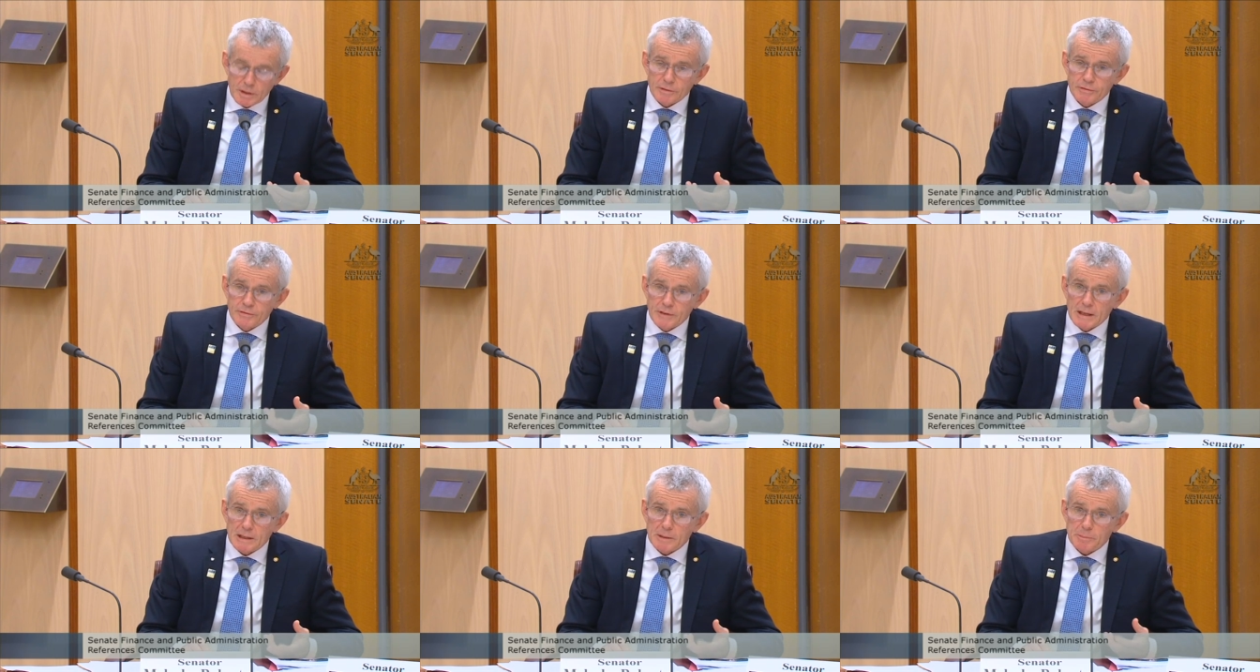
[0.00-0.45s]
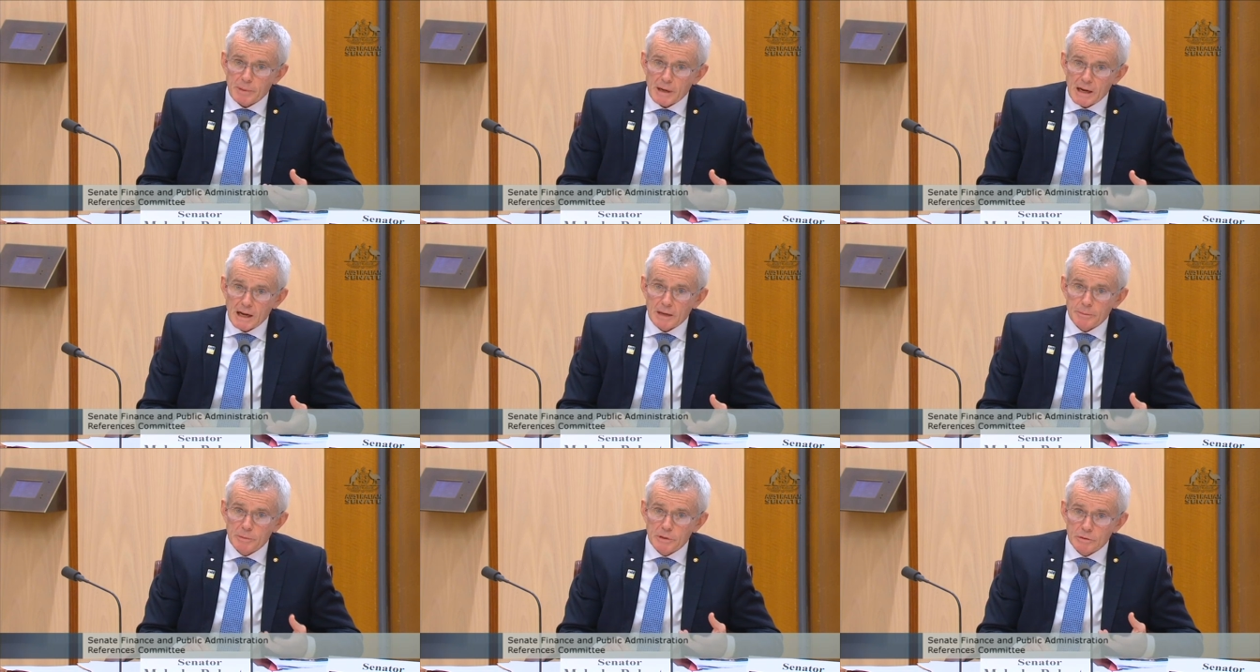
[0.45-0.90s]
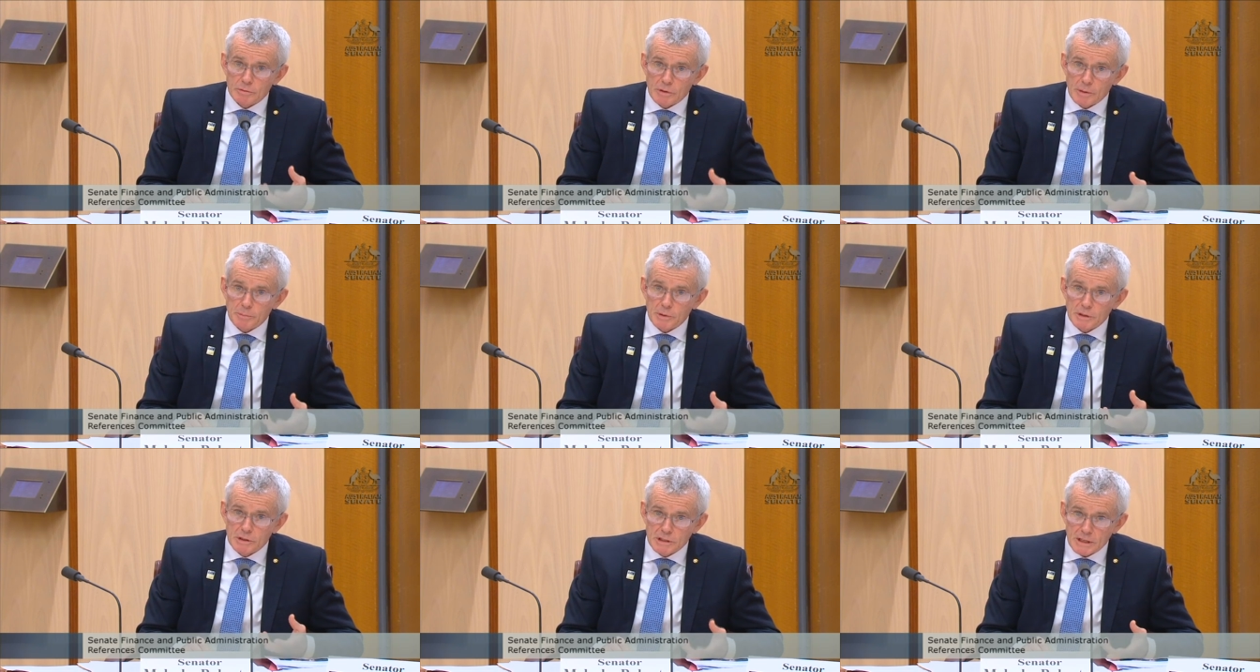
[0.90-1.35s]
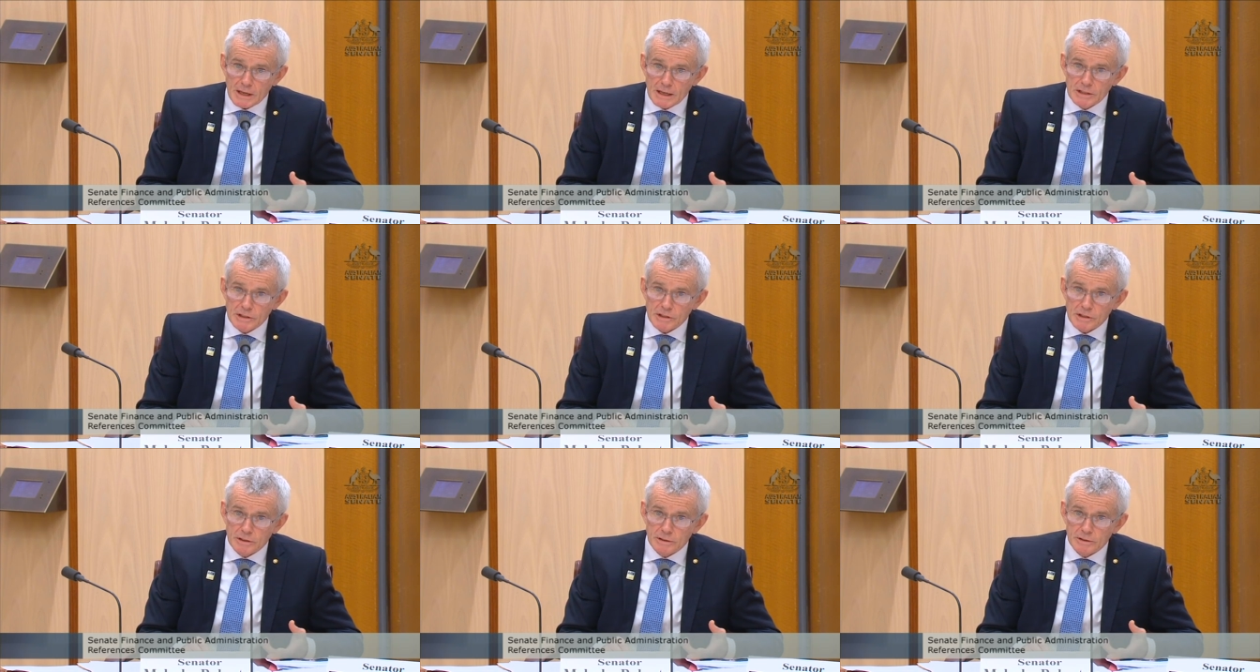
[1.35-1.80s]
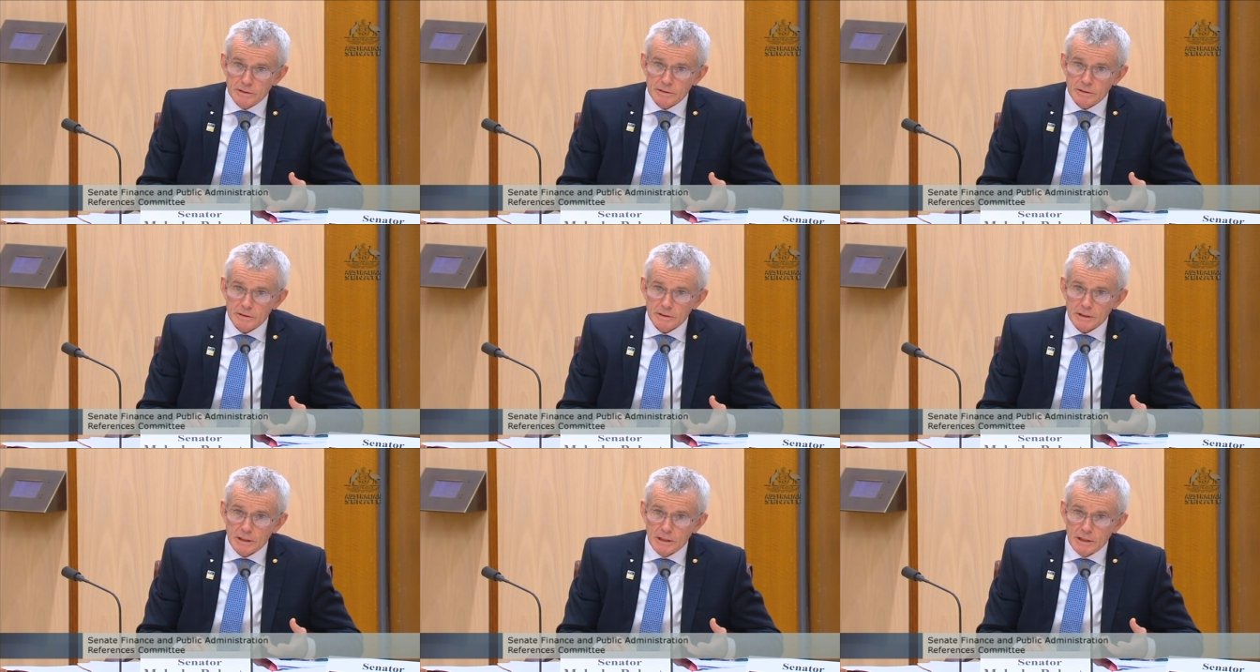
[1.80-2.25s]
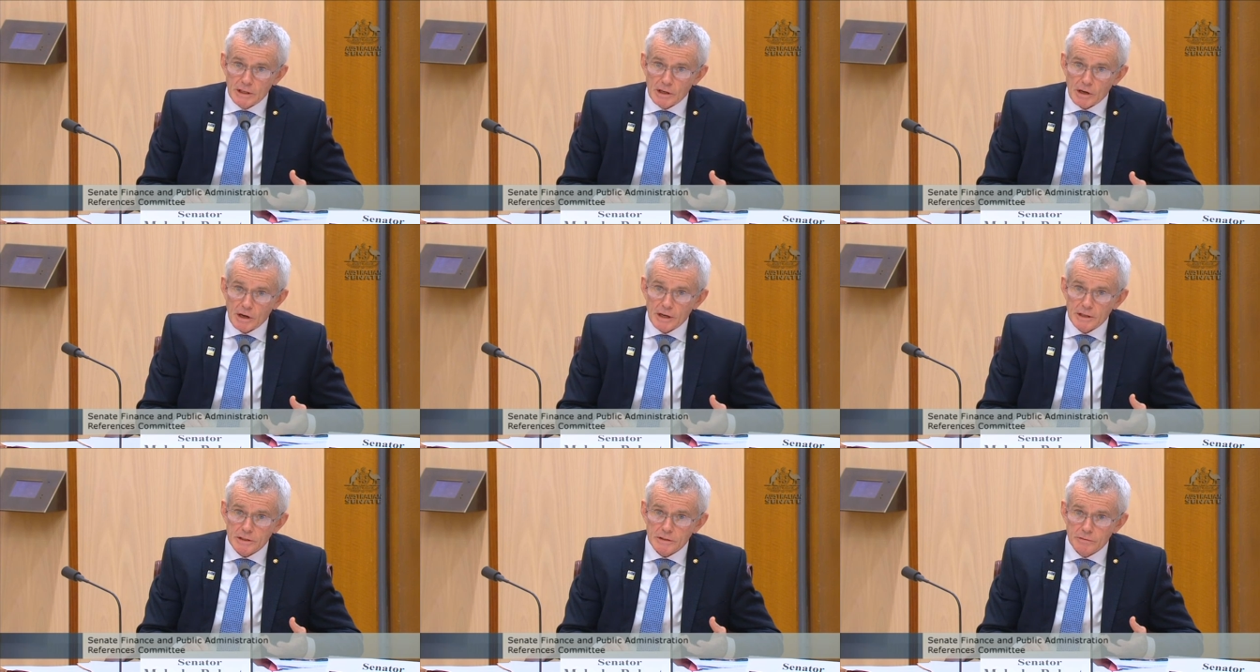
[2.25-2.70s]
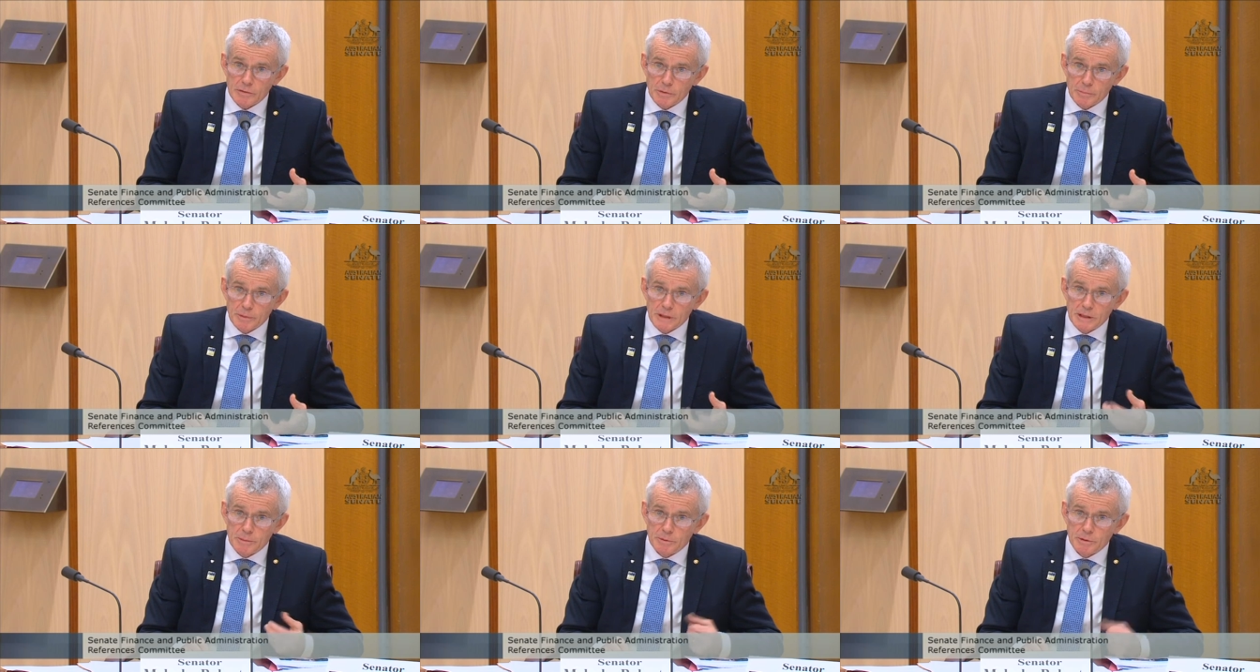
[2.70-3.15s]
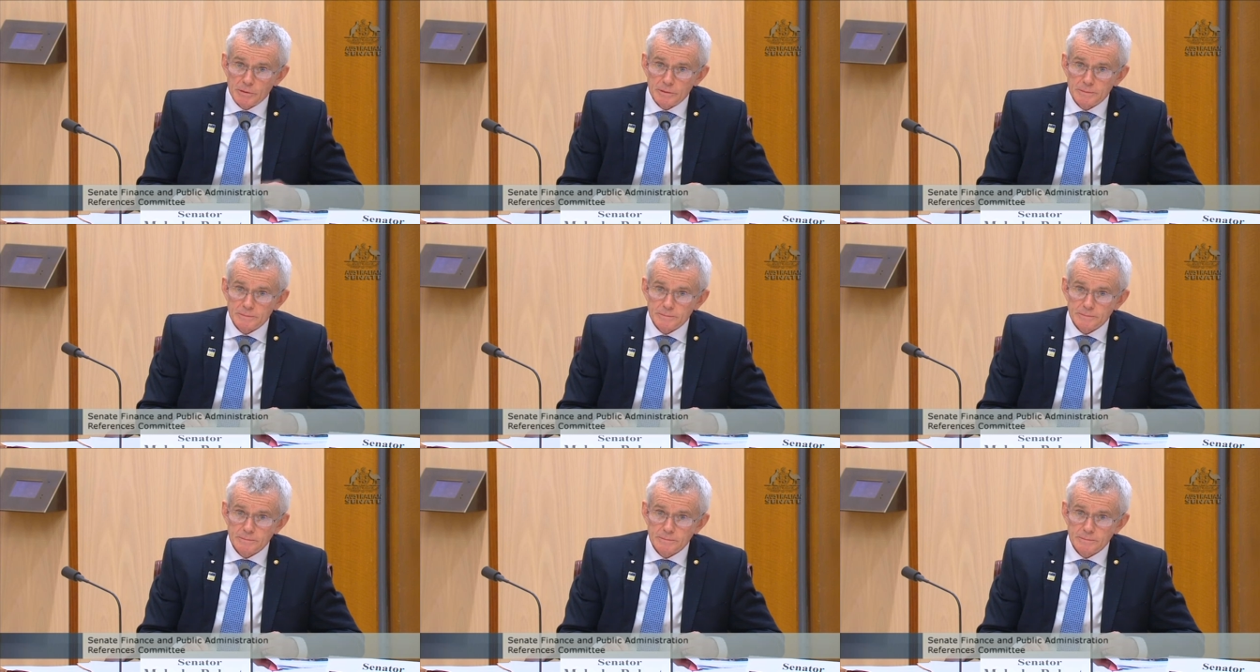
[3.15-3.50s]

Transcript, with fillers: affect Parliament's reputation in the eyes of the people.